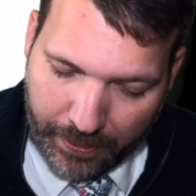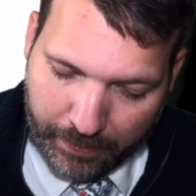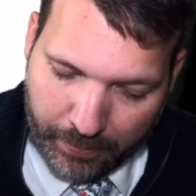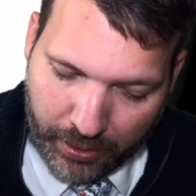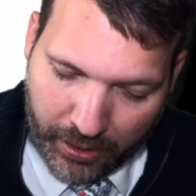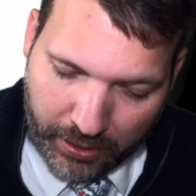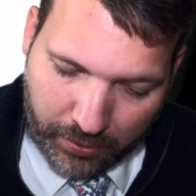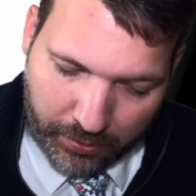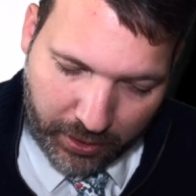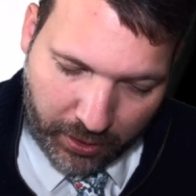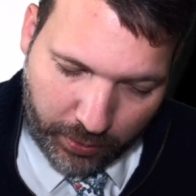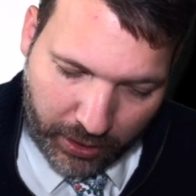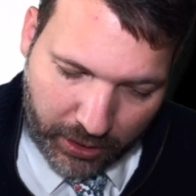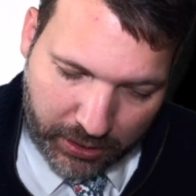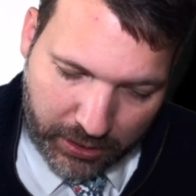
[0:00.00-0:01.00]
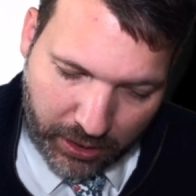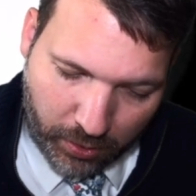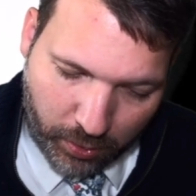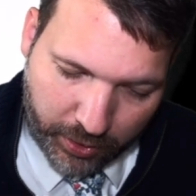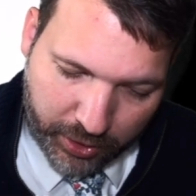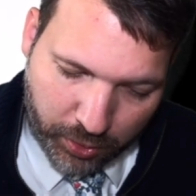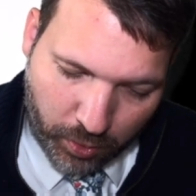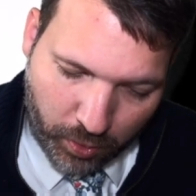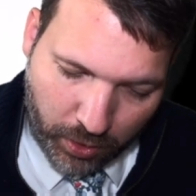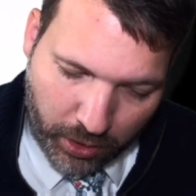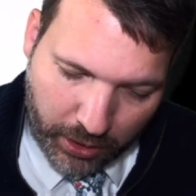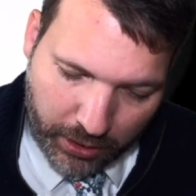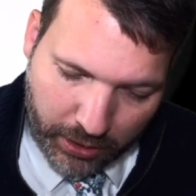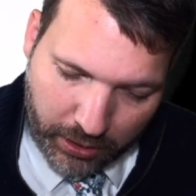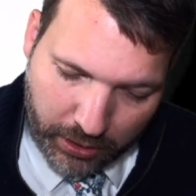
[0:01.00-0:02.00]
but I don't think we can tell which
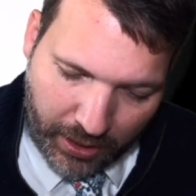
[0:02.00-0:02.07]
one.